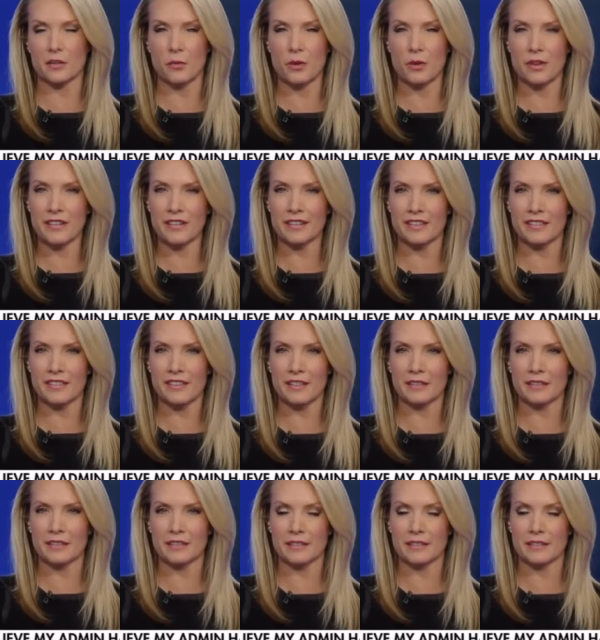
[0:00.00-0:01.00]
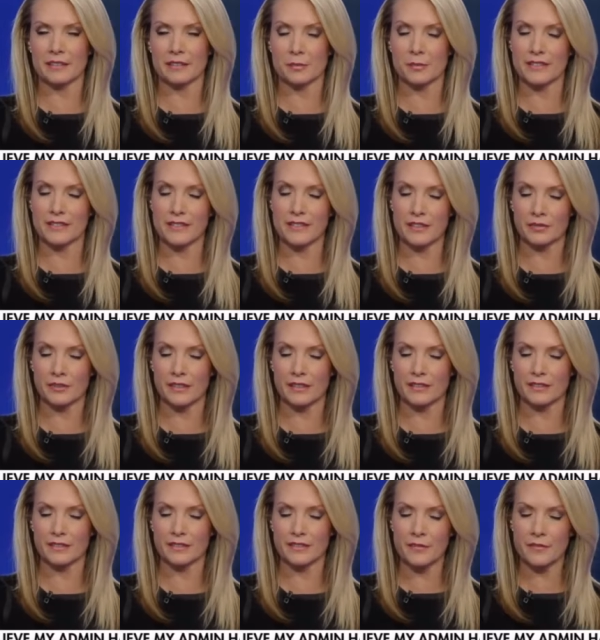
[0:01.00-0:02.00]
The one thing that I think is a little bit
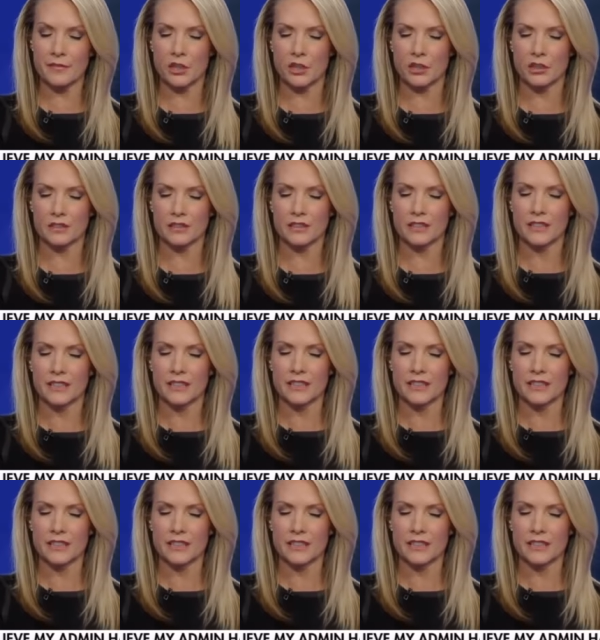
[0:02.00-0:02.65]
difficult